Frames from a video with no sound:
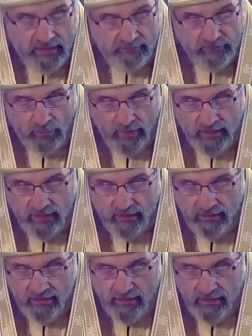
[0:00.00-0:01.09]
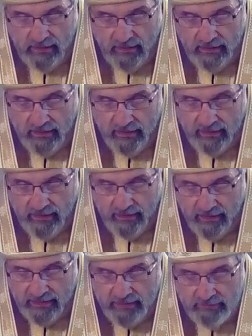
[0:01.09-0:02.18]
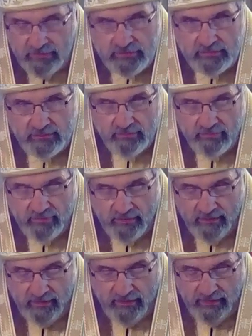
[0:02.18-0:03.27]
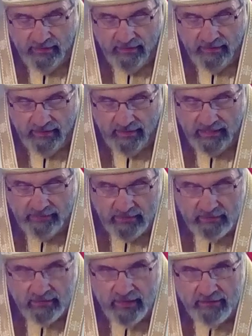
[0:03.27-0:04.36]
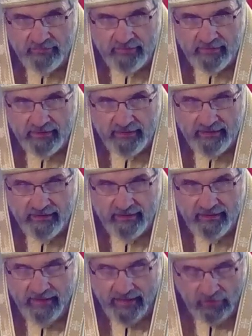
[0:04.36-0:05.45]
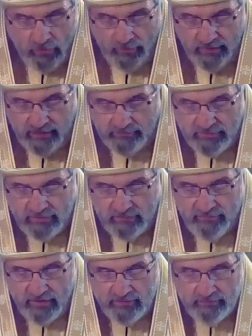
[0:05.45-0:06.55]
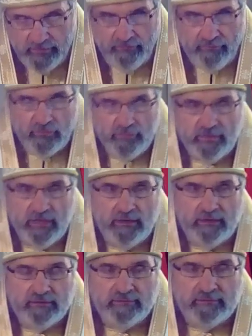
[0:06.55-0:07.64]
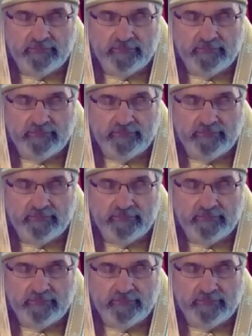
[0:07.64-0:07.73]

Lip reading: I am the way, I am the truth, and I'm the life. And no one comes to the Father but through me.